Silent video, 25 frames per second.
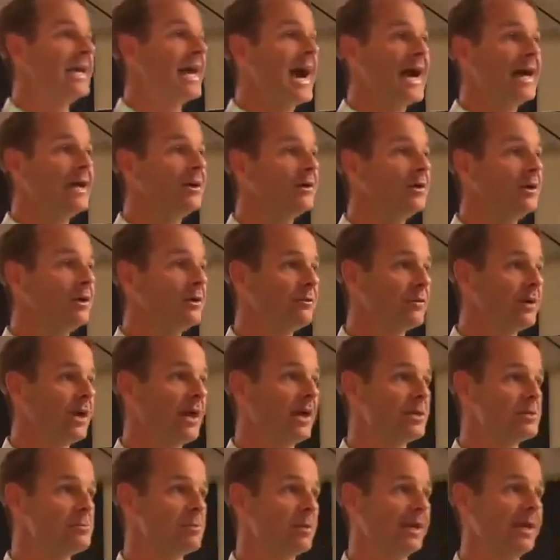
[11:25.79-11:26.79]
And I don't know if
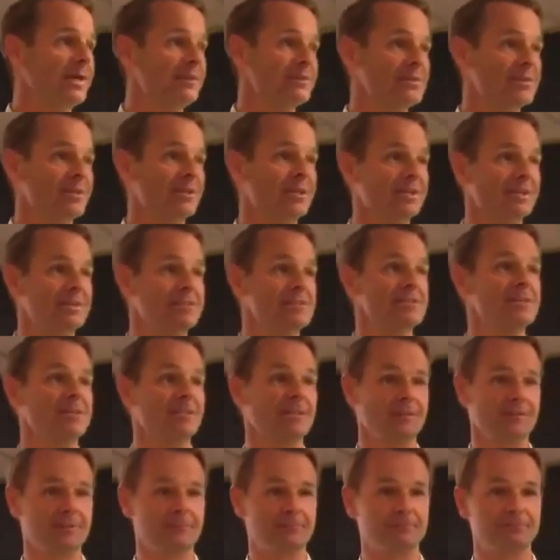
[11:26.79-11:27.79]
God's plan is going to
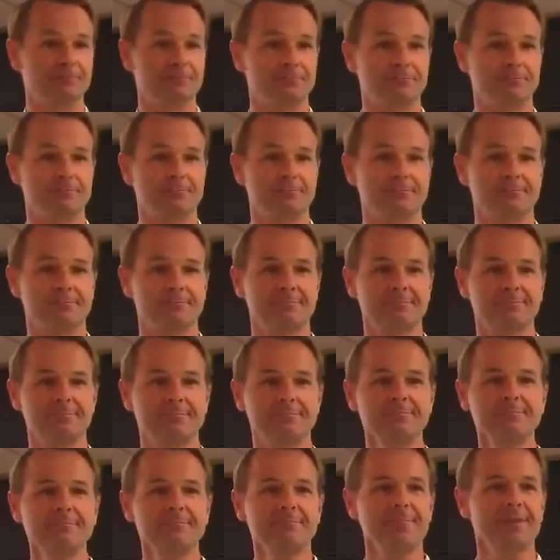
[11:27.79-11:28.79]
continue.
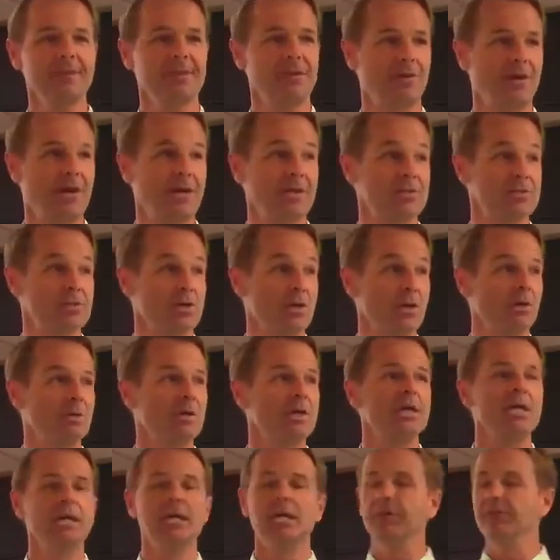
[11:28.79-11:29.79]
All right,
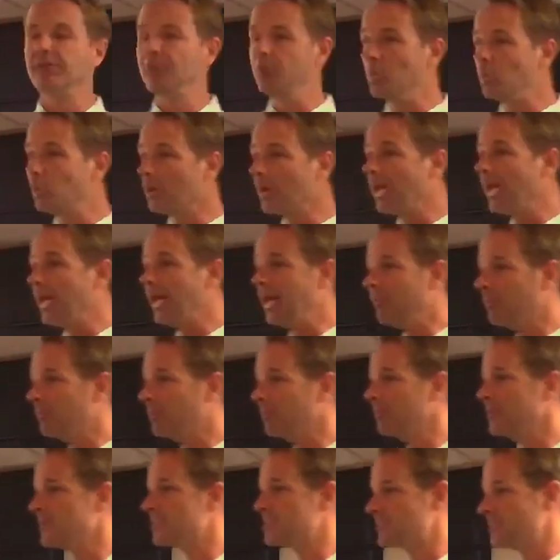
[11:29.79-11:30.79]
so if you were
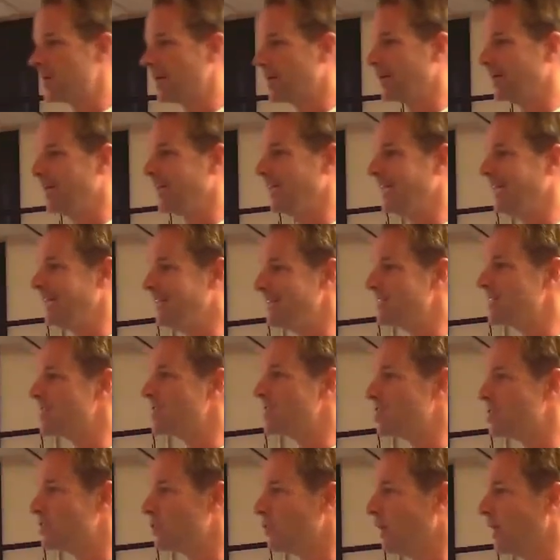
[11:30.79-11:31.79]
Abram and Sarah in
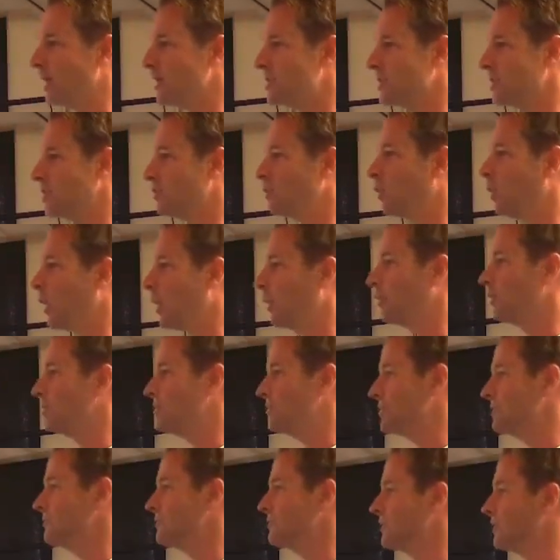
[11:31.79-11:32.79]
this situation, what
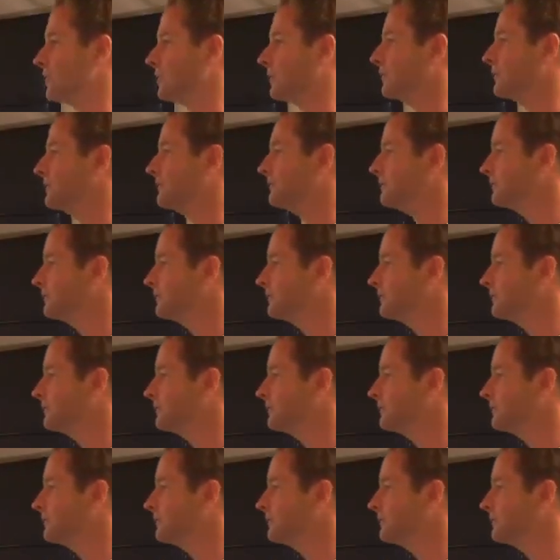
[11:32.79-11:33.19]
would you do?